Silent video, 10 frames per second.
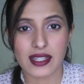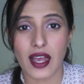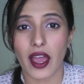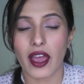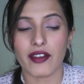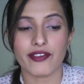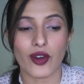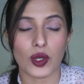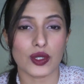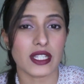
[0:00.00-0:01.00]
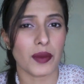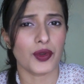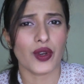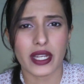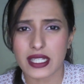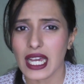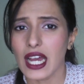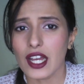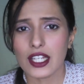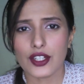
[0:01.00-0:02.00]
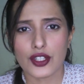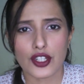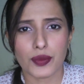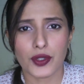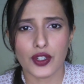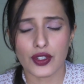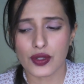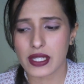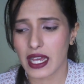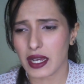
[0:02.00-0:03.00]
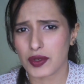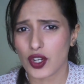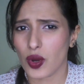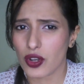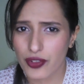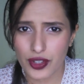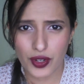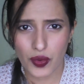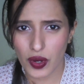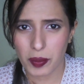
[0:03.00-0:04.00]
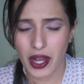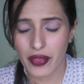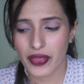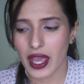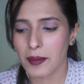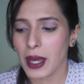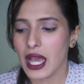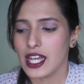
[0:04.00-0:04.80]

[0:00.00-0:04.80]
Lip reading: I have followed some great YouTube gurus and I'm sure all of you know about them.